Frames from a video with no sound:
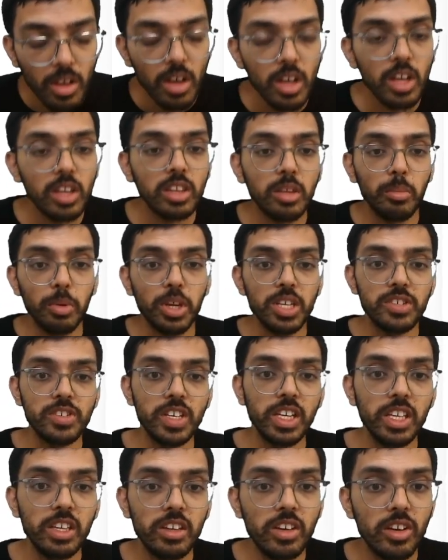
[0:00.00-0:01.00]
The
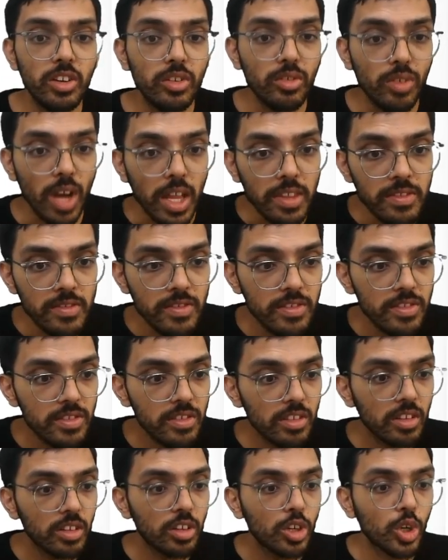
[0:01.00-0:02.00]
pre-scene runs
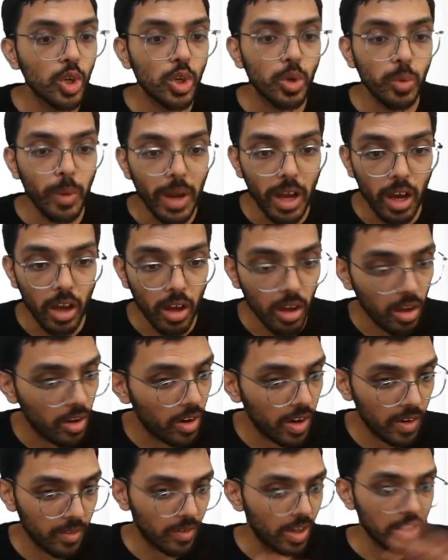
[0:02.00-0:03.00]

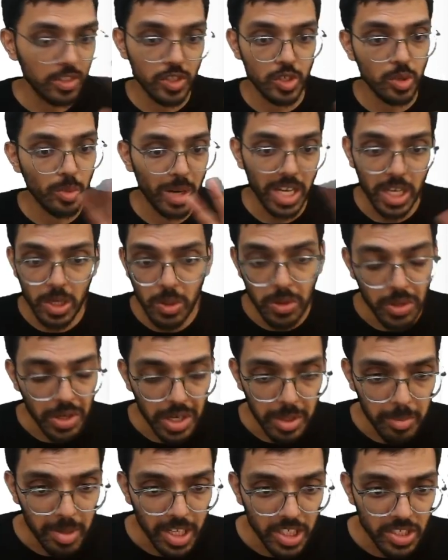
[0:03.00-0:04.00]
20 to 30
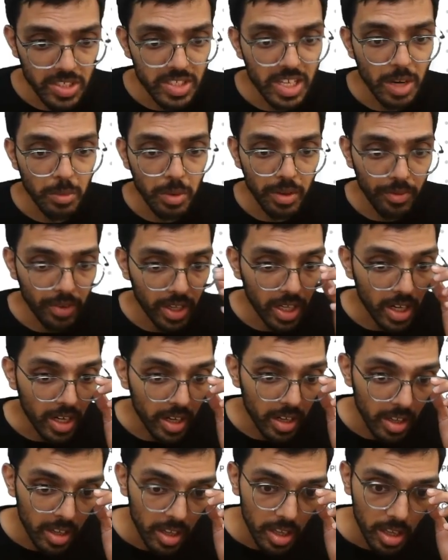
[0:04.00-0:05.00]
pages that we figured,
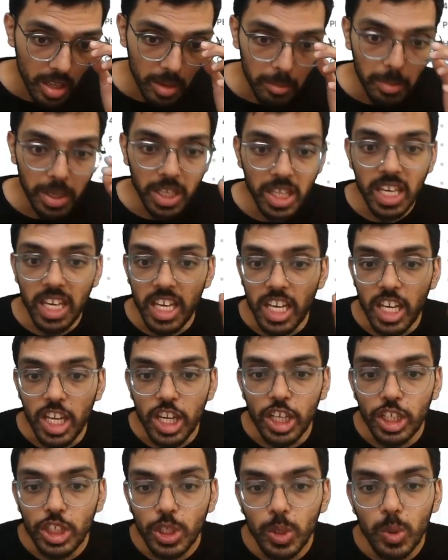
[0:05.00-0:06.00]
but the
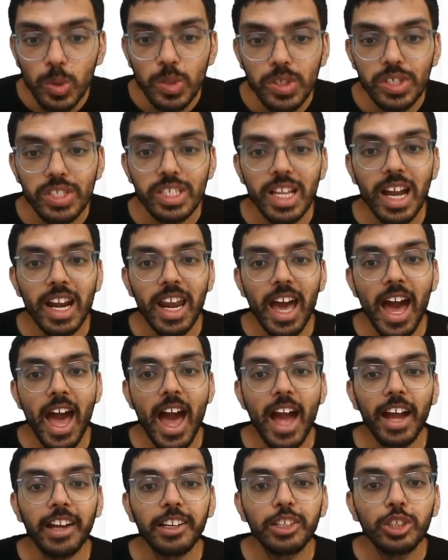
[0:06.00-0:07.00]
issues that
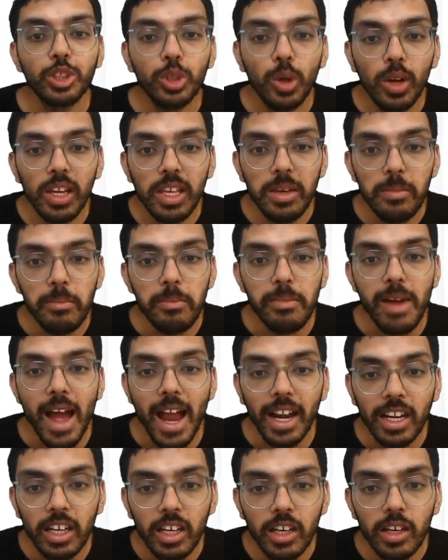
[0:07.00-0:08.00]
actually
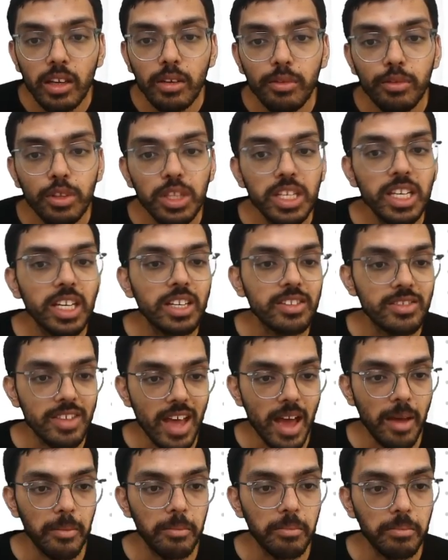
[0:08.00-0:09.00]
matter for the
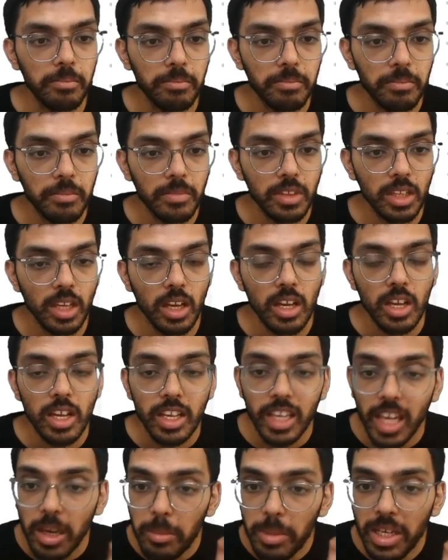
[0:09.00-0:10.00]
exam
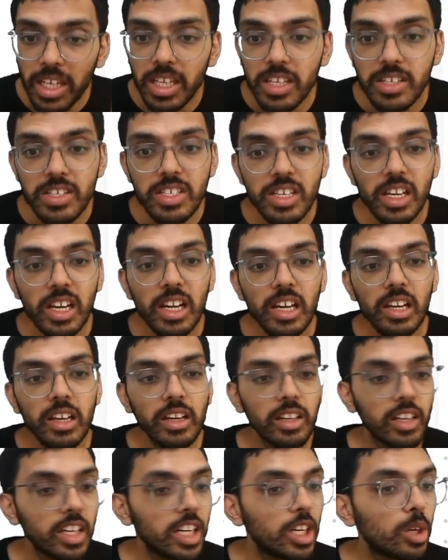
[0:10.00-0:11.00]
can be distilled
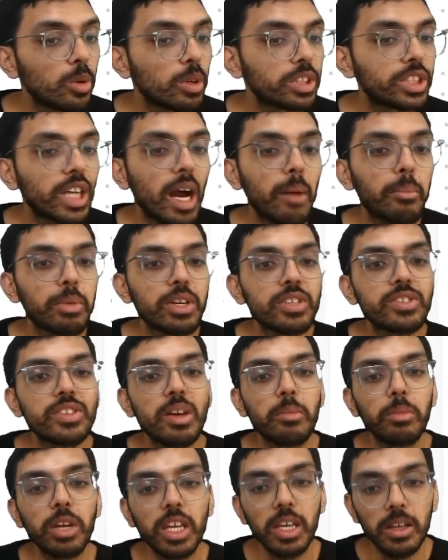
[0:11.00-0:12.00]
into a sharper
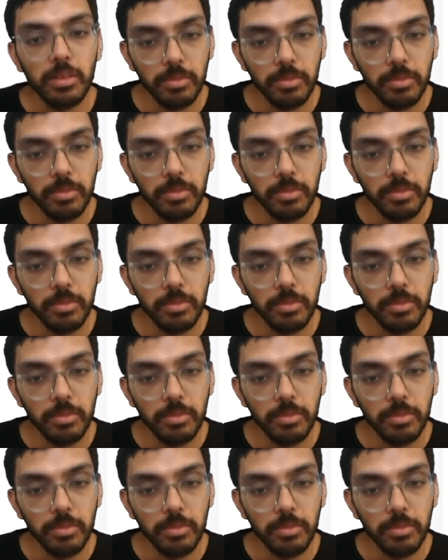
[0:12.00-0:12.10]
summary.